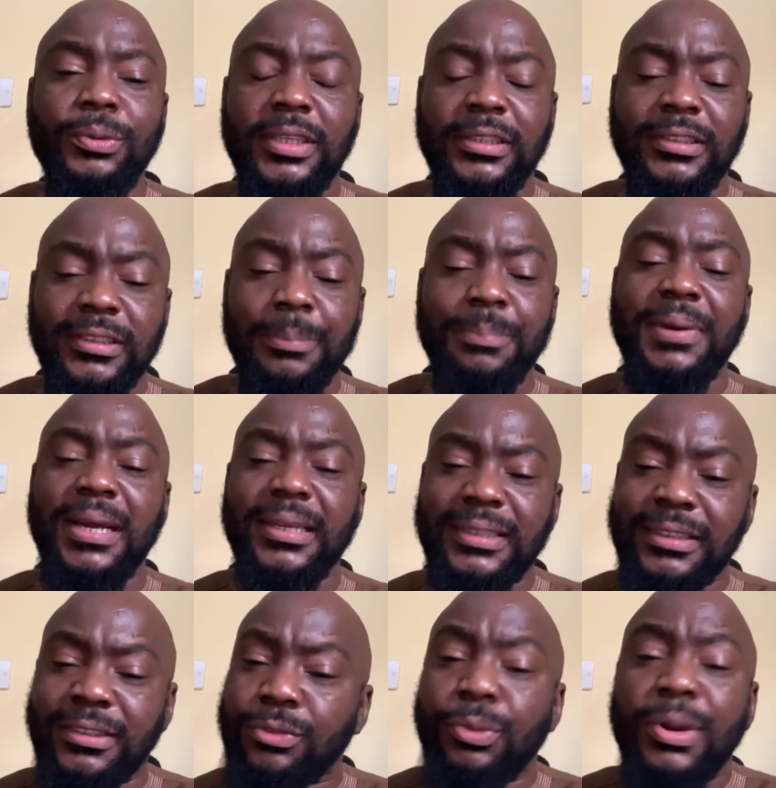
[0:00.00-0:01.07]

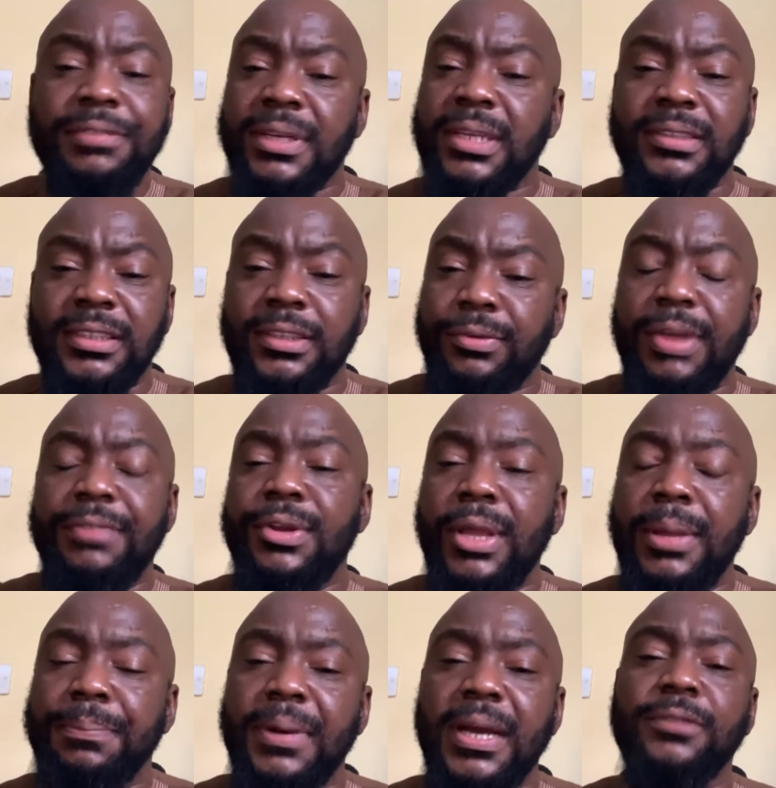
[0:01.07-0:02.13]
It's revenue. There's
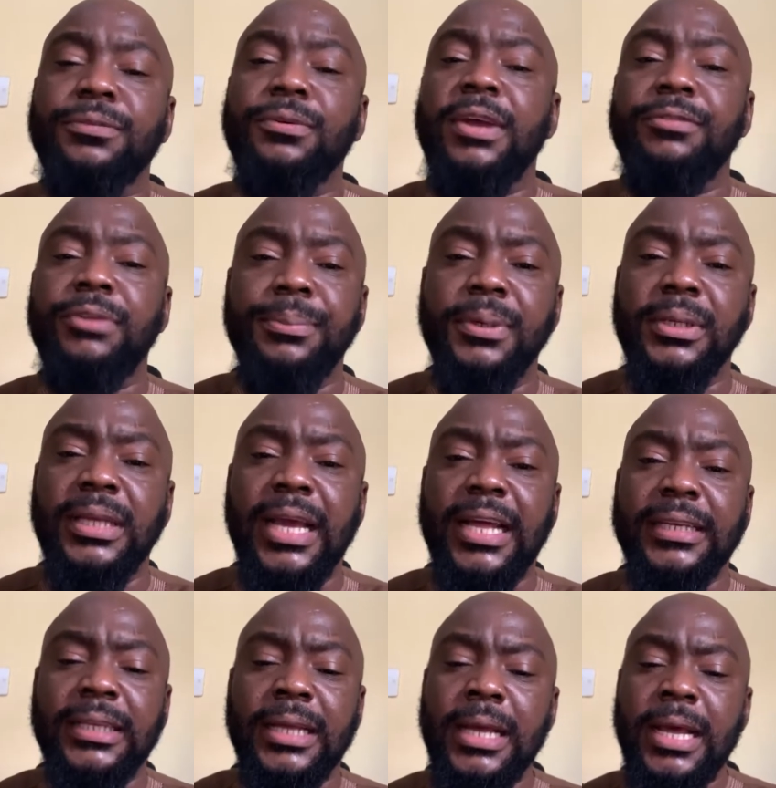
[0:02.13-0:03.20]
a revenue impact for
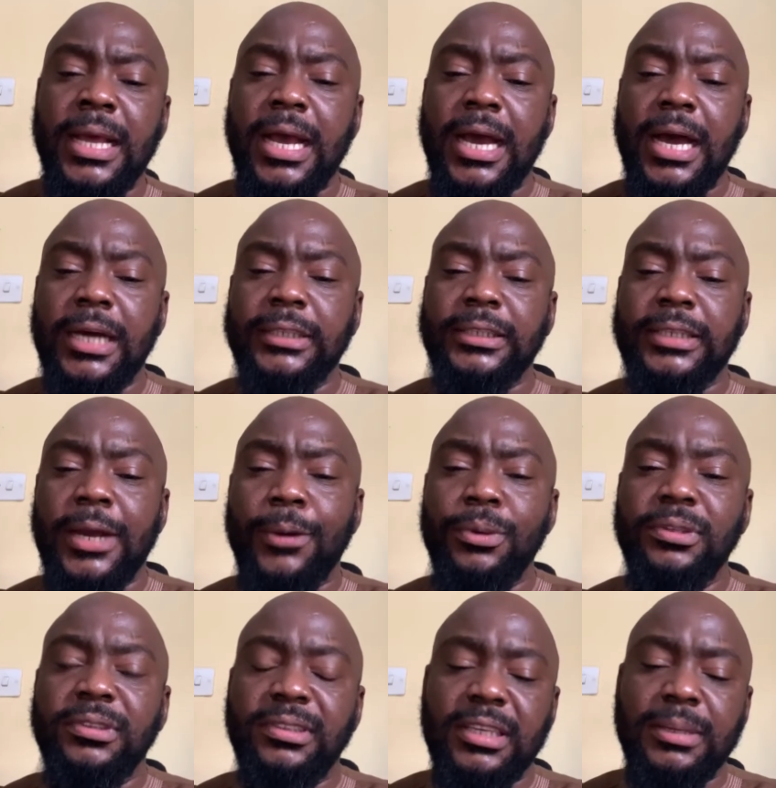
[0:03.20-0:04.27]
everybody. And I
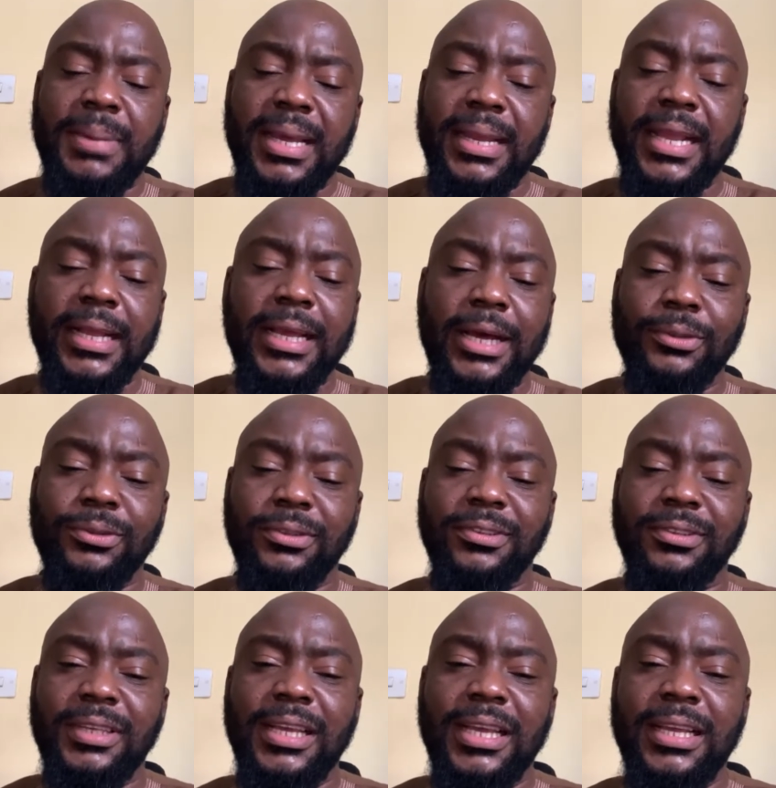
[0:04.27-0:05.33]
wouldn't stick my neck
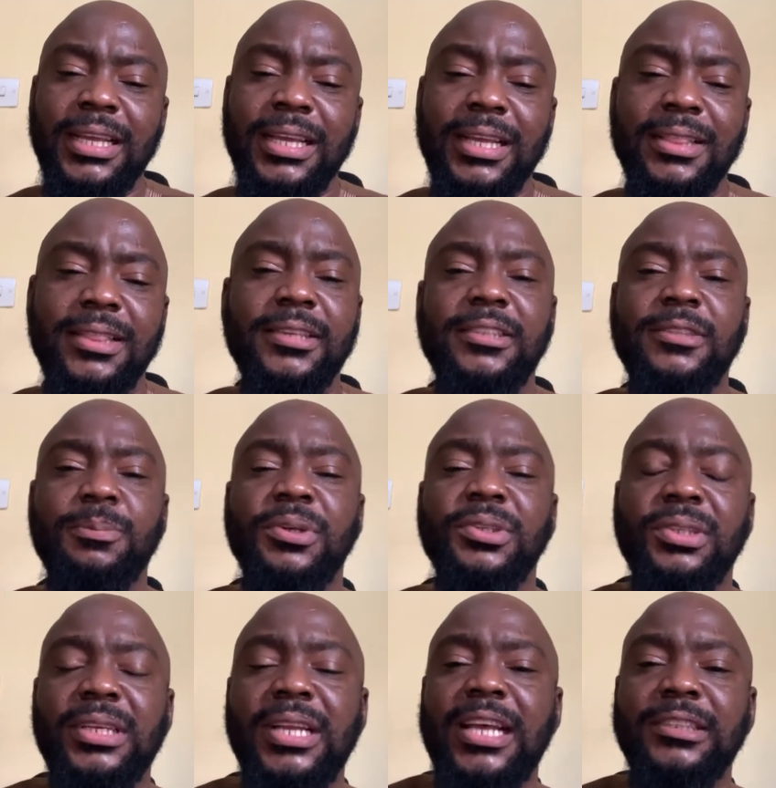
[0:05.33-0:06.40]
out to say
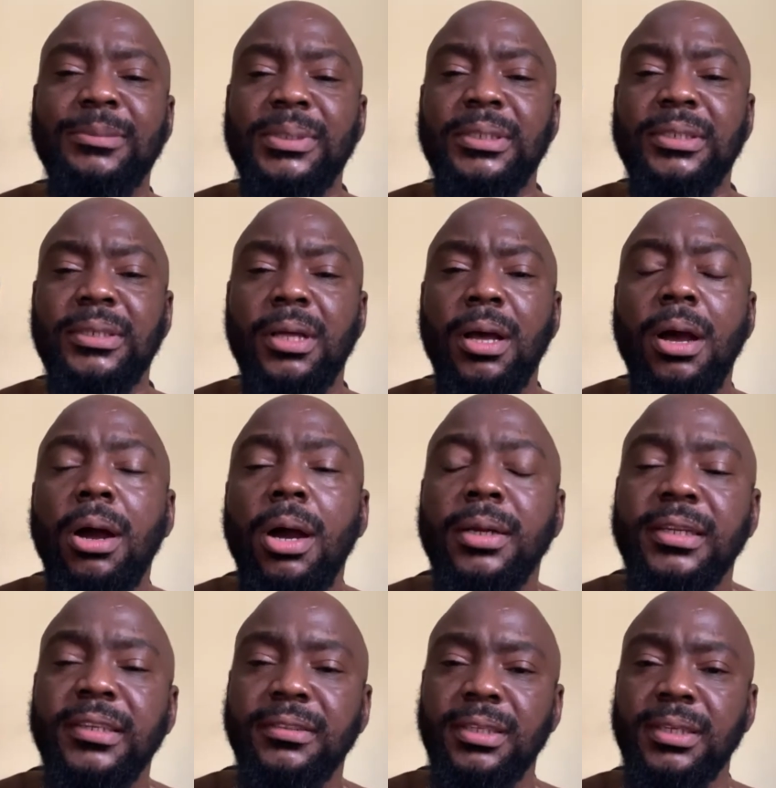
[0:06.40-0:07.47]
this person has been
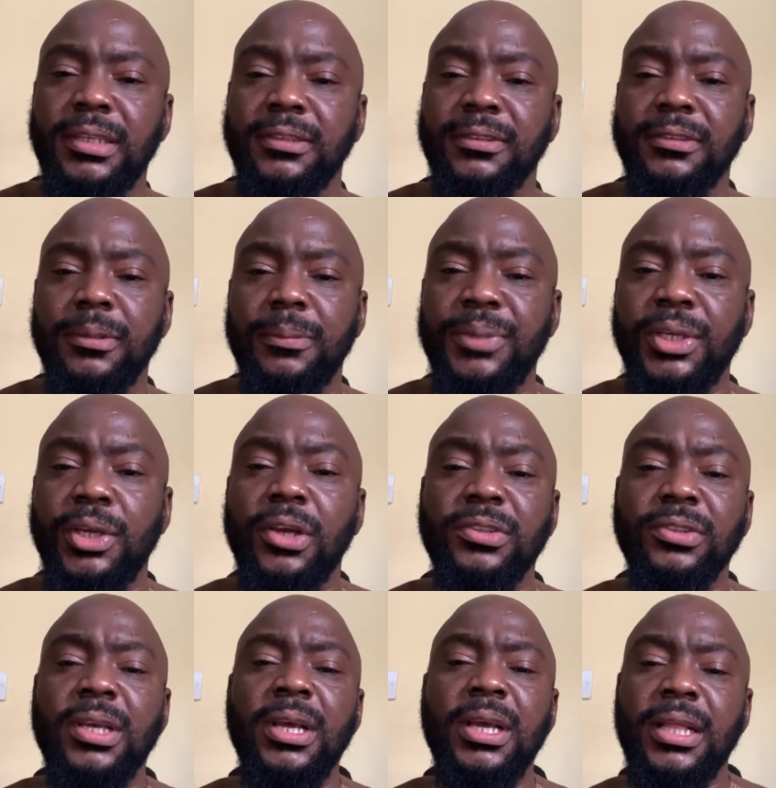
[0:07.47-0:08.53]
hardest hit
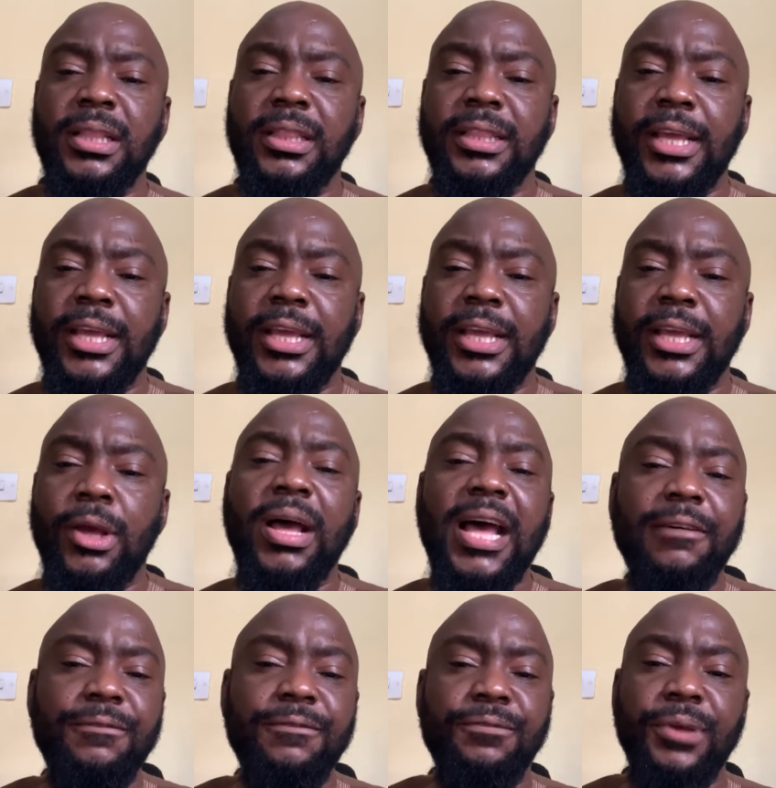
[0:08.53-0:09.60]
because they all
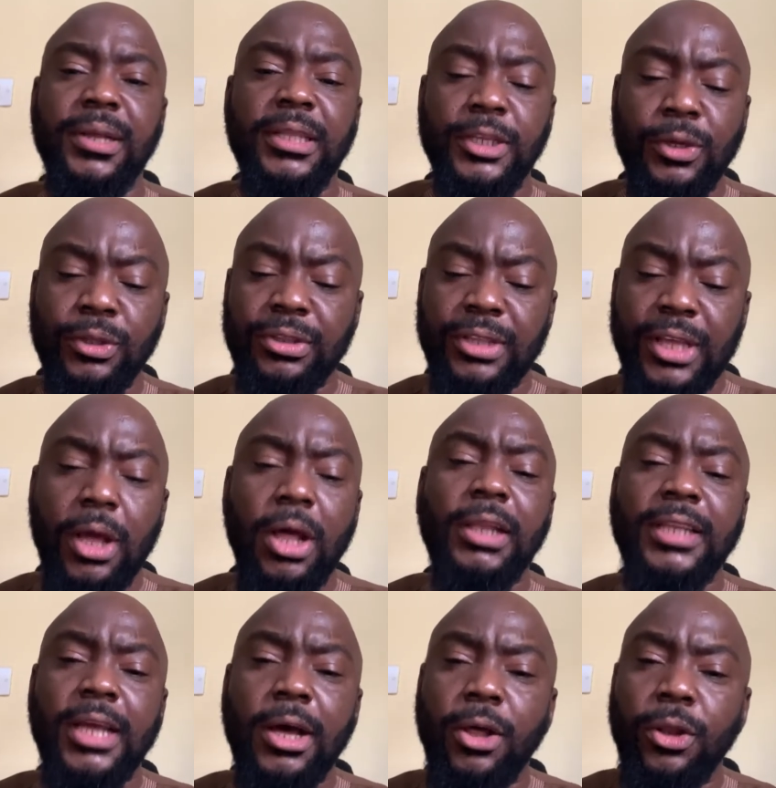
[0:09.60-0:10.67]
have, you know,
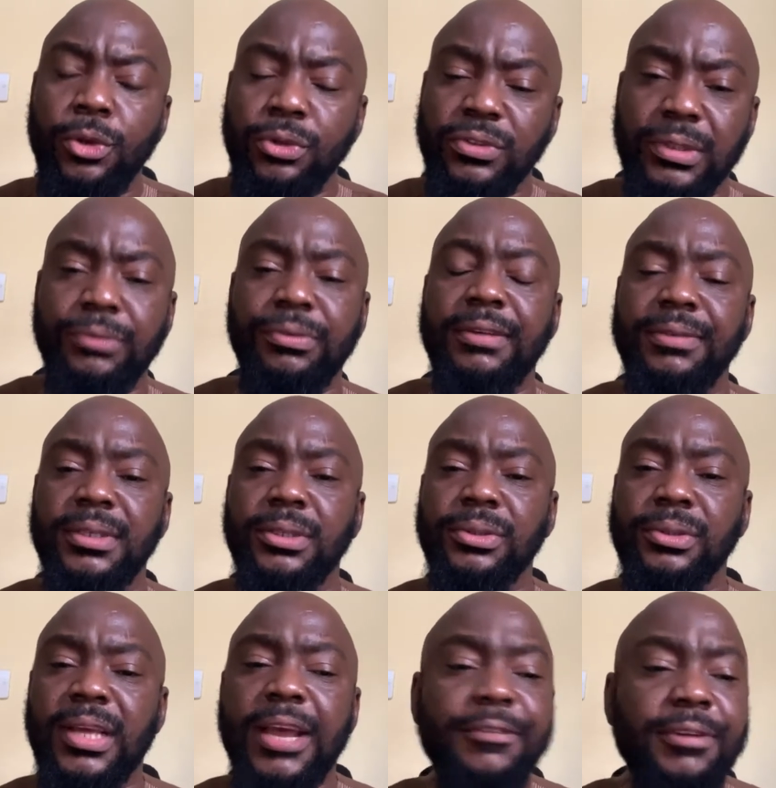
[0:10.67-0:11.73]
they're all losing
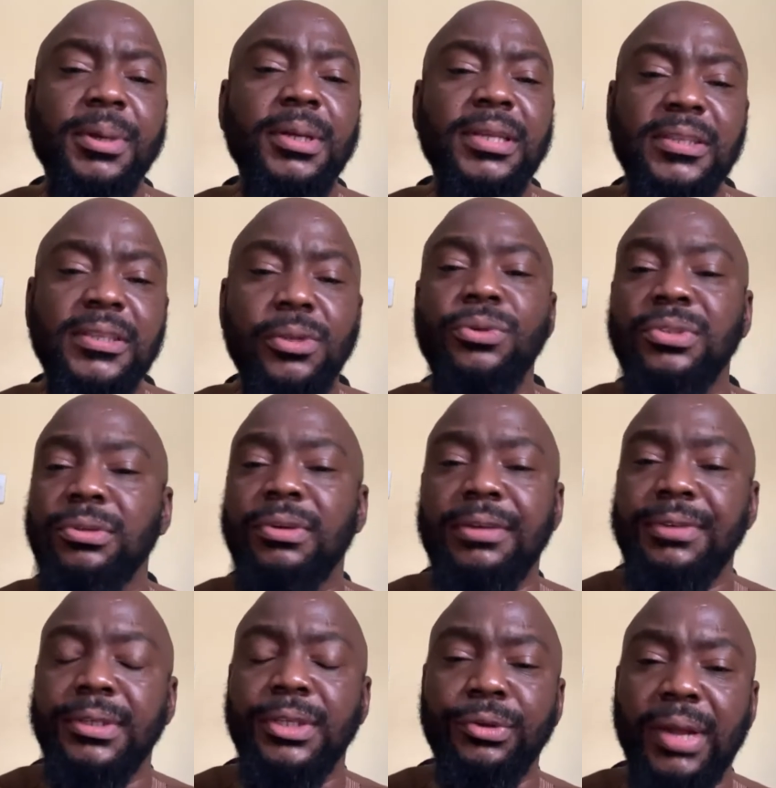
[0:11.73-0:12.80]
revenue. Everybody's
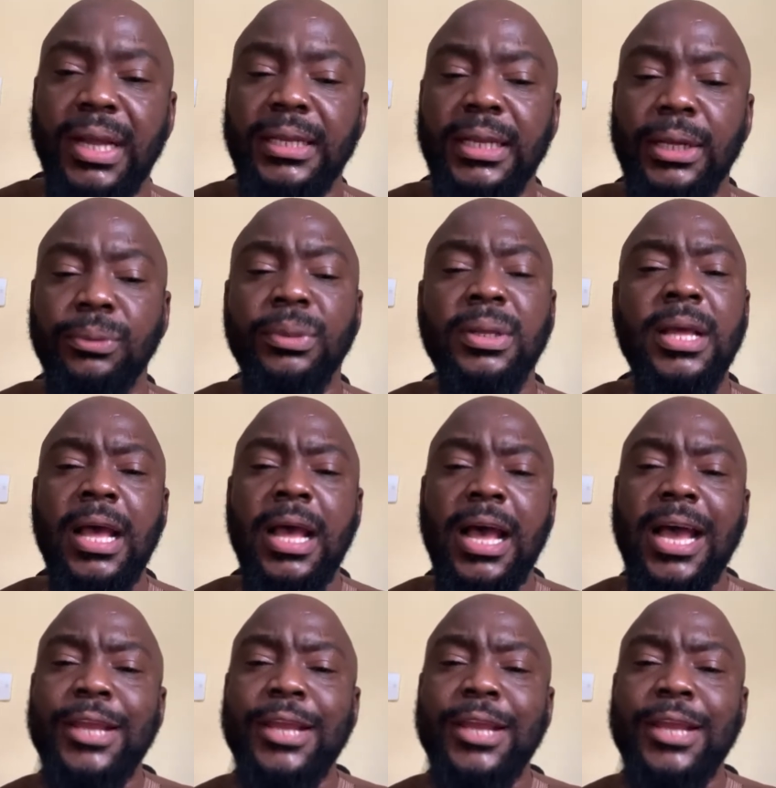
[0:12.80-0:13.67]
losing revenue right now.